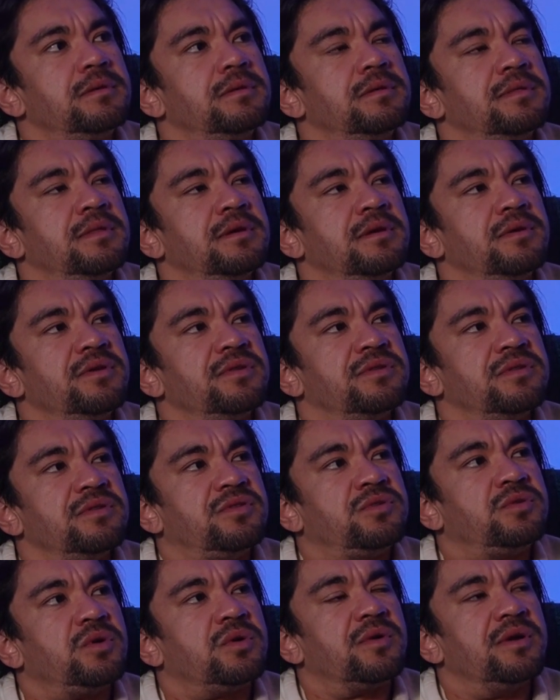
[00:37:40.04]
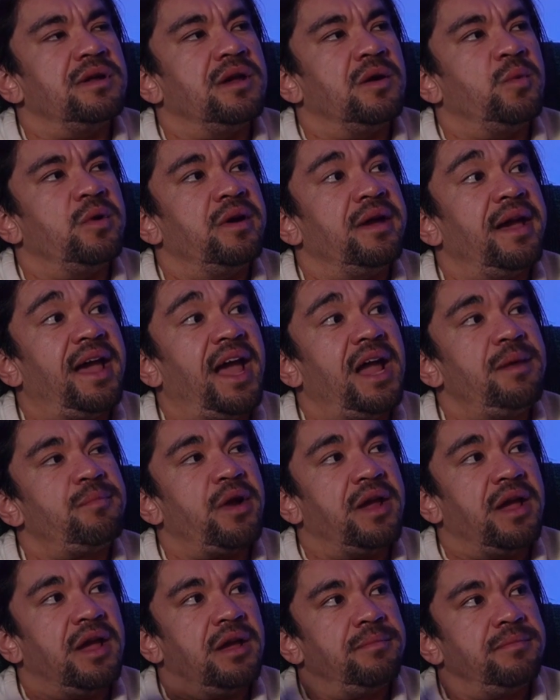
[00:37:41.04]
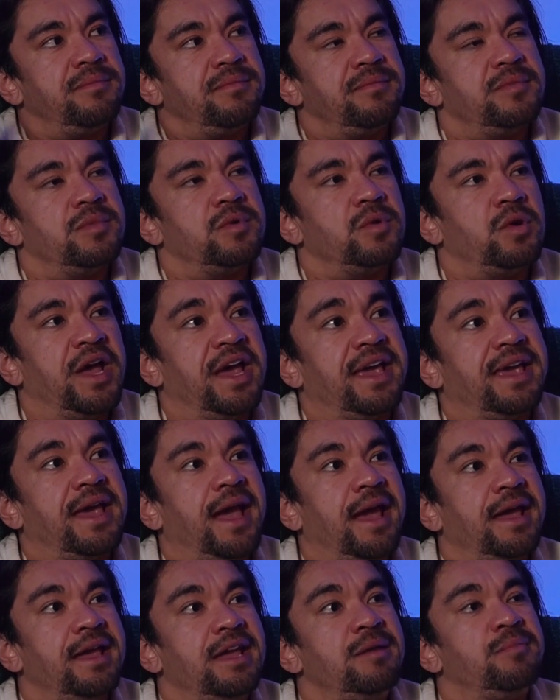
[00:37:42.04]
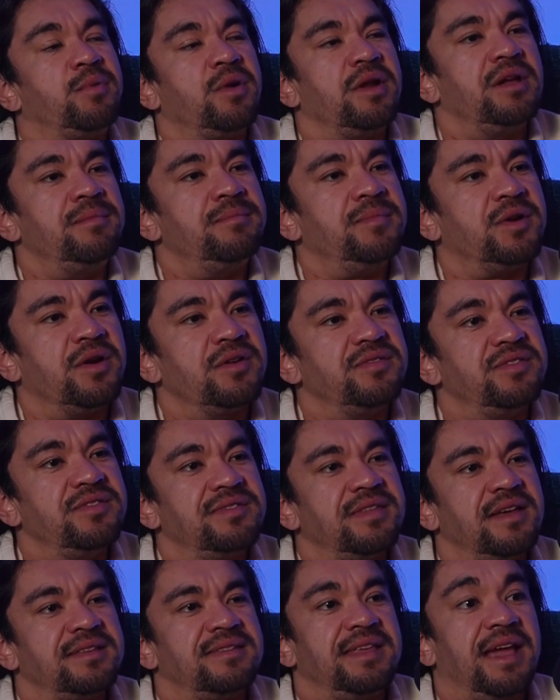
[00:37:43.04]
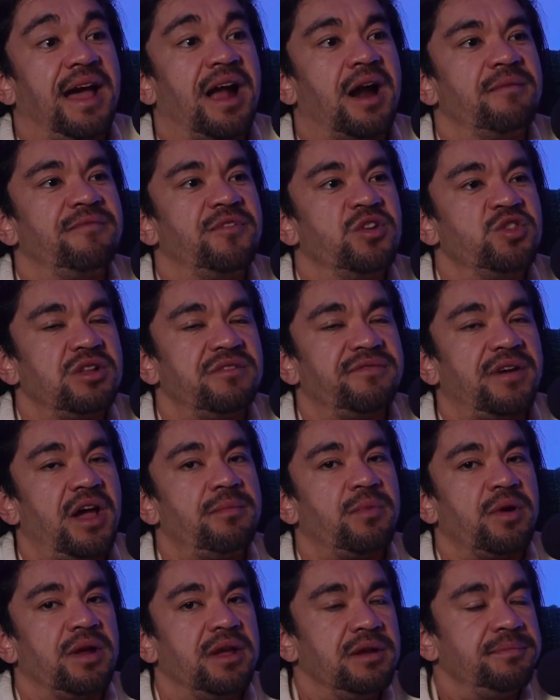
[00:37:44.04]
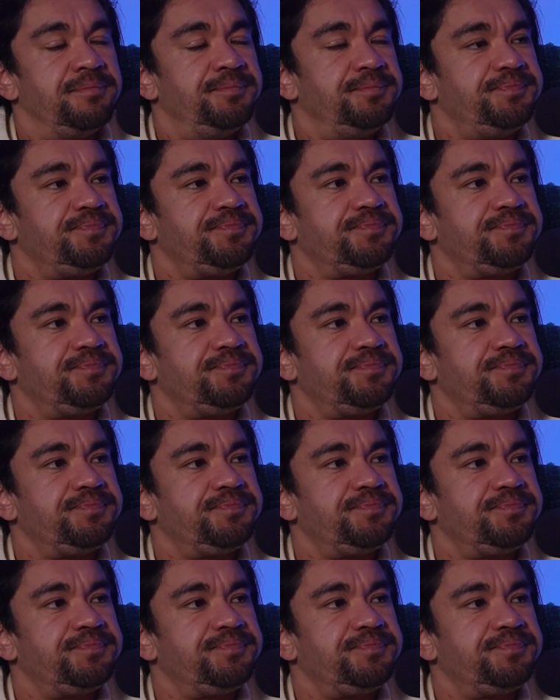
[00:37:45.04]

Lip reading: There is a story where Abraham, aka Ibrahim, because that's the Arab version of Abraham,